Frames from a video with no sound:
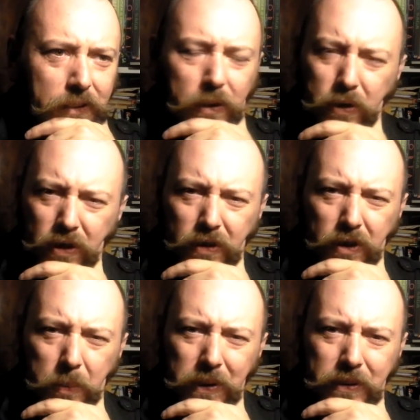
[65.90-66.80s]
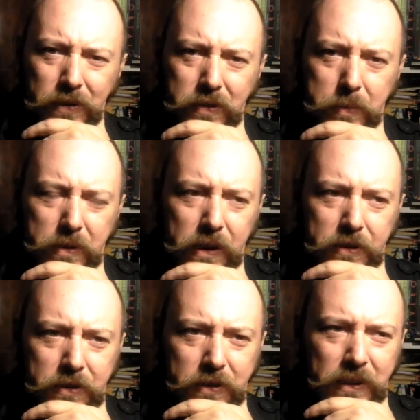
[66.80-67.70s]
Due to a combination of
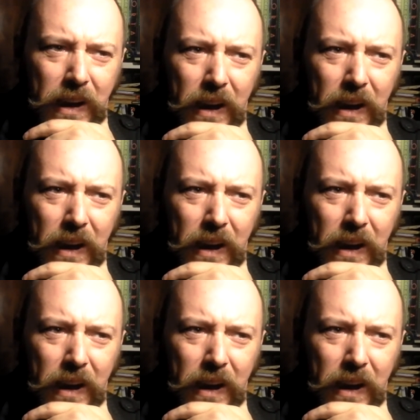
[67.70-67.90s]
depression